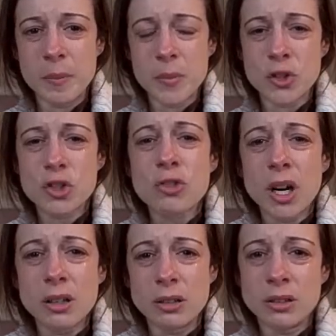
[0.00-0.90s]
the
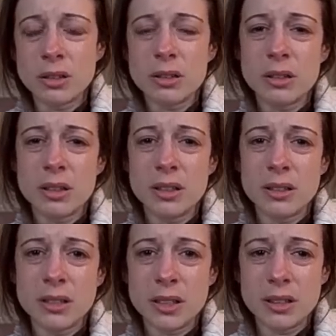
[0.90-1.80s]
struggle,
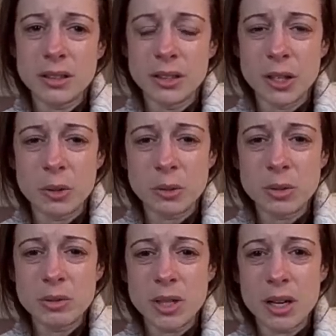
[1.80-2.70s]

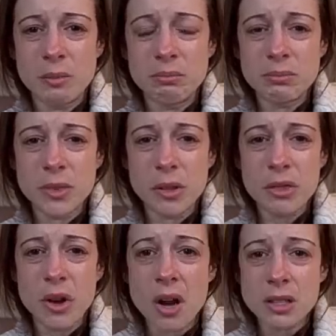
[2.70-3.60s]
the
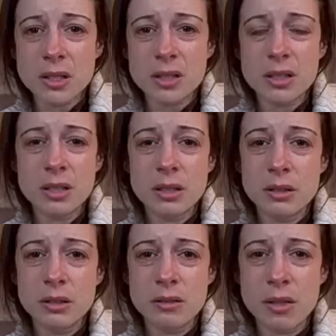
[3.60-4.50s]
thoughts
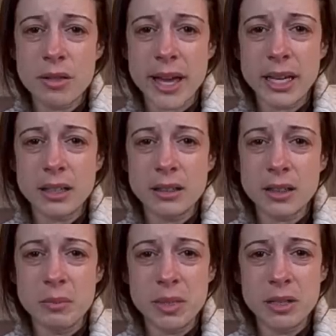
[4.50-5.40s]
that
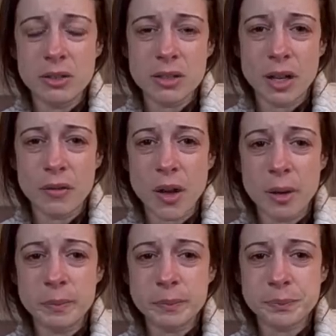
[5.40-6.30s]
can beat yourself
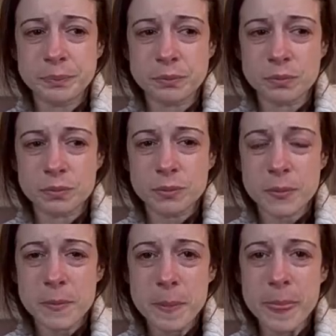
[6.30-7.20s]
up.
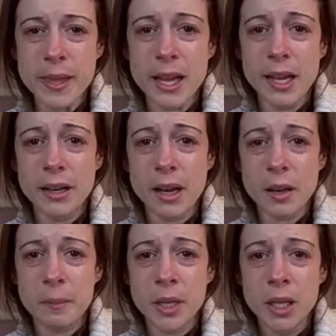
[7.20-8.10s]

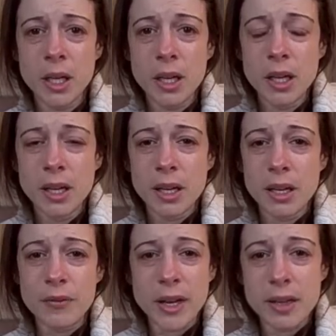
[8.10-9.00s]
And
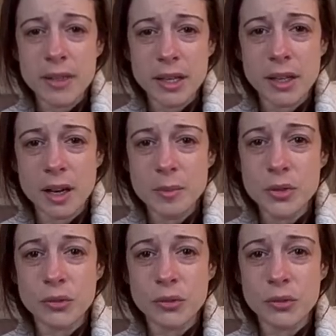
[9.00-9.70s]
if anything comes